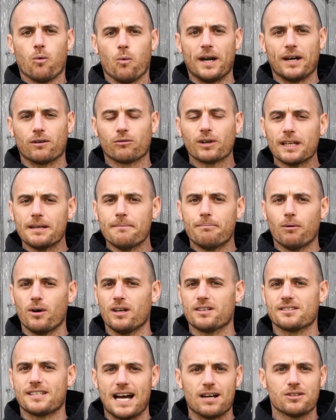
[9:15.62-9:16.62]
When it really
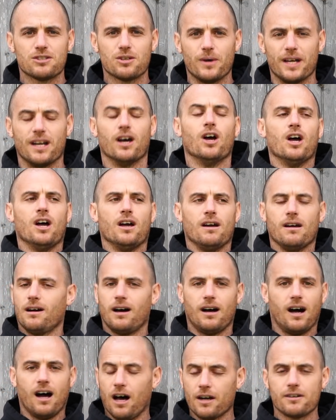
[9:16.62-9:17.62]
boils down to it,
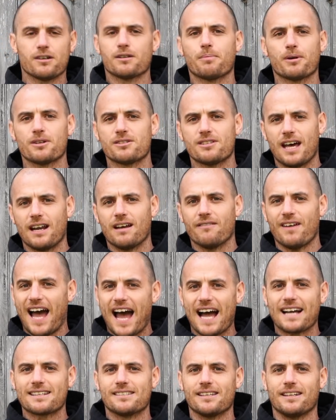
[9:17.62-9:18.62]
100% of
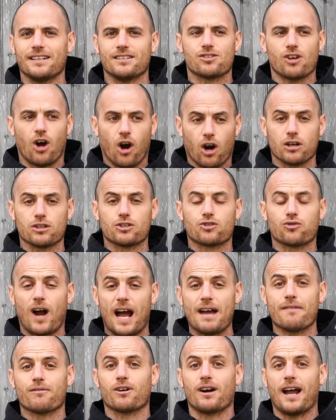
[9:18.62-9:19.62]
accidents are
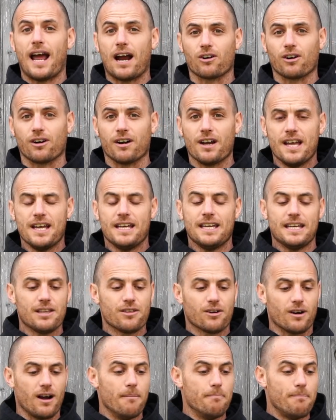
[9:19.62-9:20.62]
driver error.
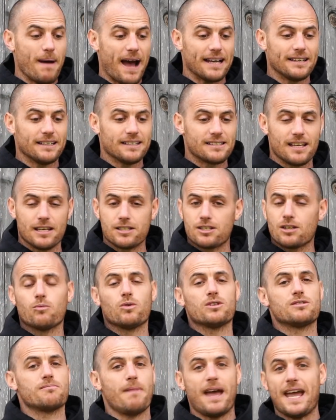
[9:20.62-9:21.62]
Either a bad decision
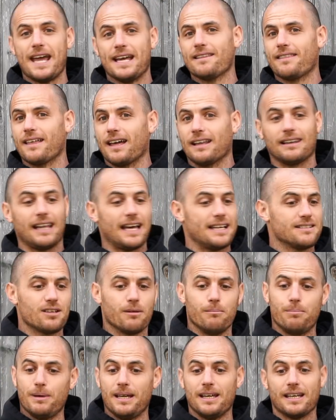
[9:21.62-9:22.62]
was made that led
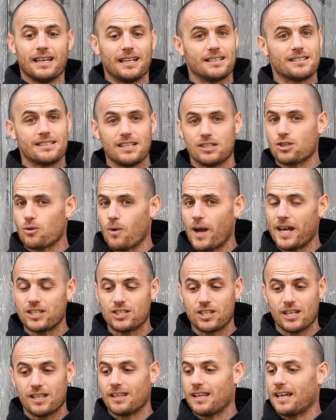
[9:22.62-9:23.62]
to being in a
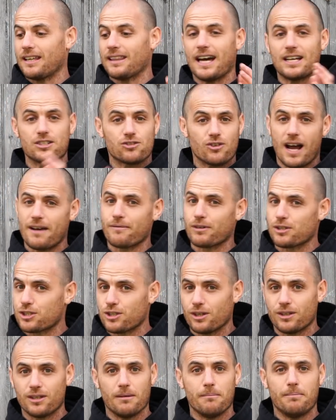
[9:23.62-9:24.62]
situation that that driver
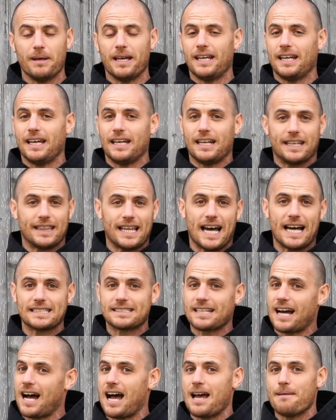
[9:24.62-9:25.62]
shouldn't have been in at
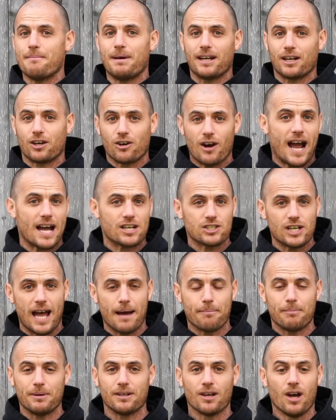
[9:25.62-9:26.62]
that time and a crash
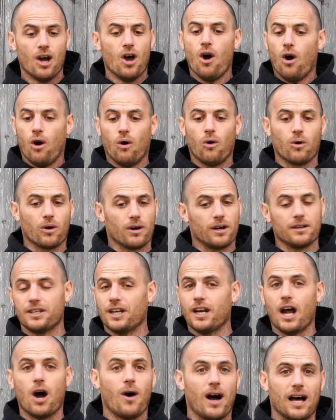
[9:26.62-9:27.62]
happened, or,
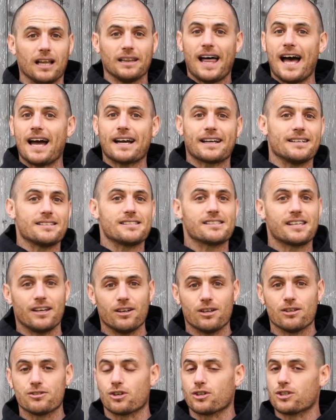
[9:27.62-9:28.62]
you know, a lack of
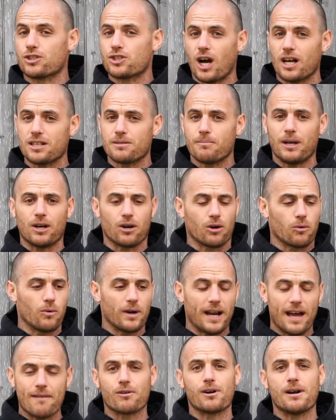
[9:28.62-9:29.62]
skills or judgment or
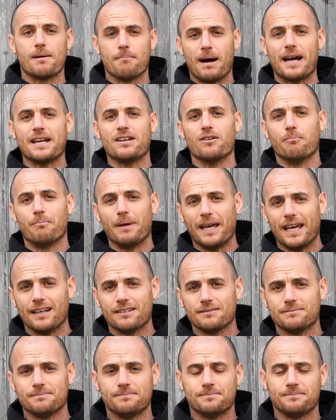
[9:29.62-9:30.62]
whatever it might have
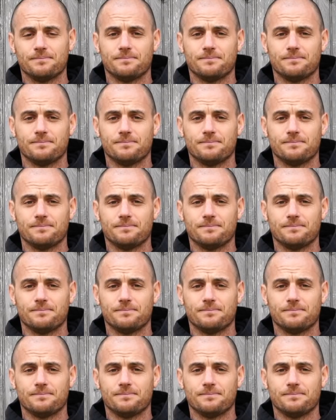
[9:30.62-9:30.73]
been.